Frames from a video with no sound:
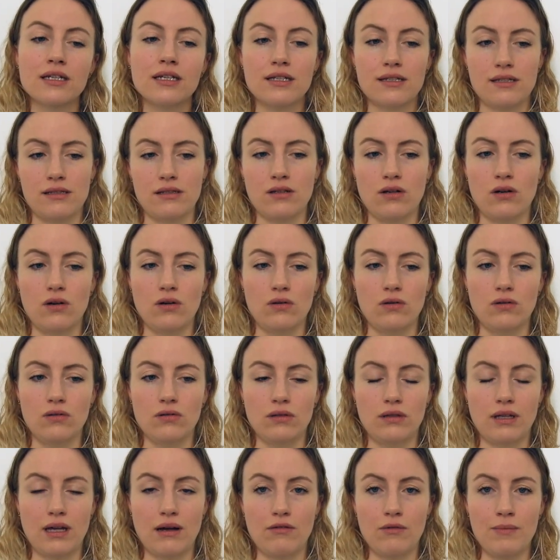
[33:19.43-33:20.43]
so
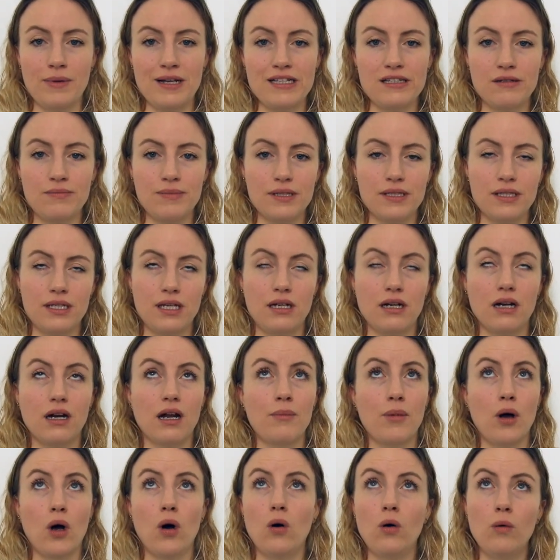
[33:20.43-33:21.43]
that remains to be seen, and
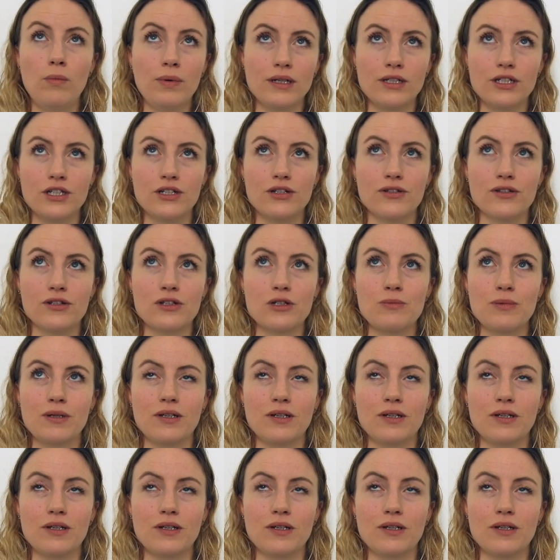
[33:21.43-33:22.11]
I'm hoping she doesn't,